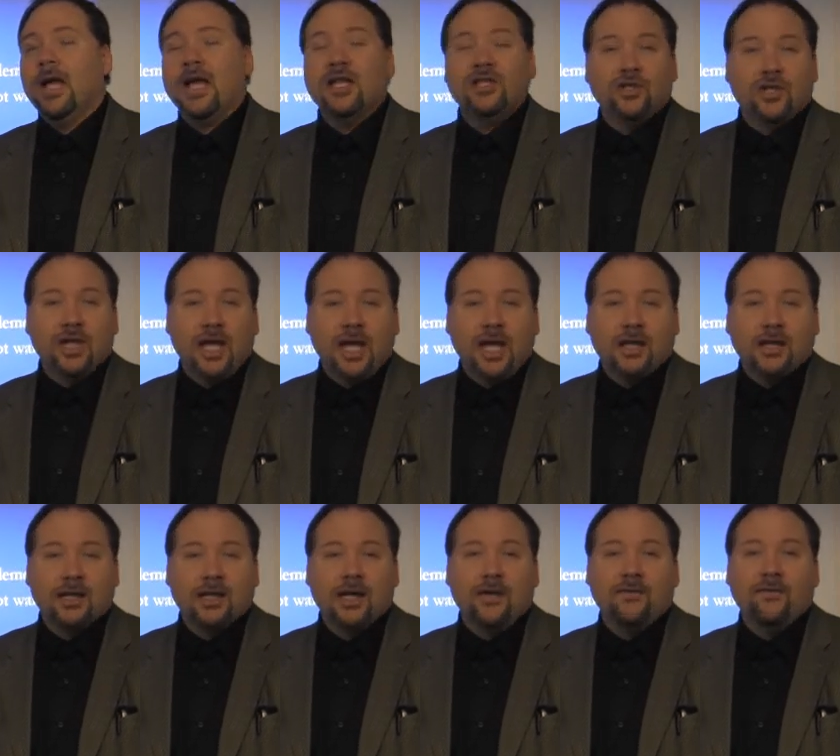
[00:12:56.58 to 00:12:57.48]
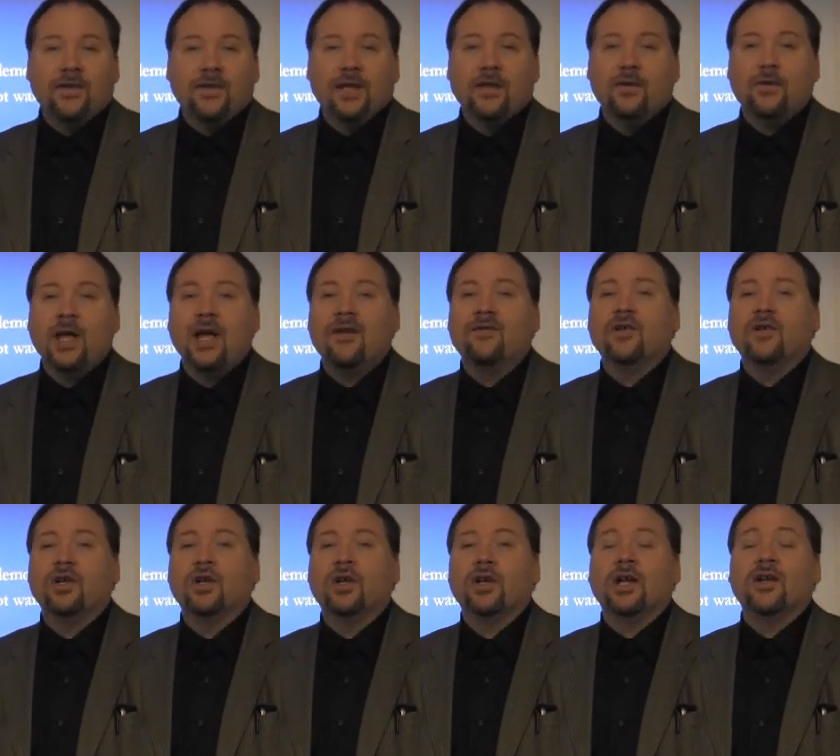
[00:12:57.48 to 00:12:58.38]
educated enough, they don't have
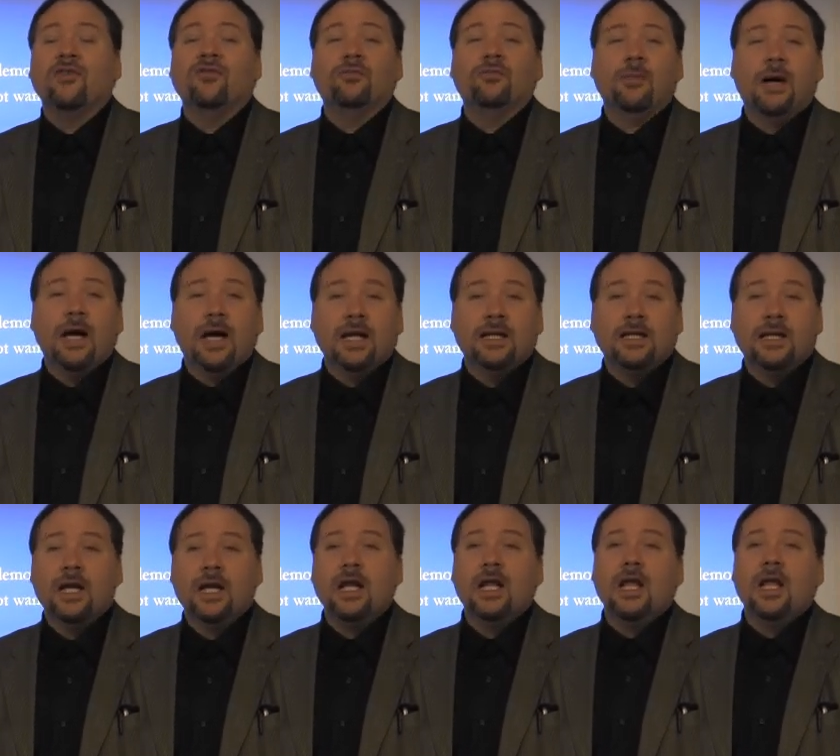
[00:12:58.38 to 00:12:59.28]
a good enough mind.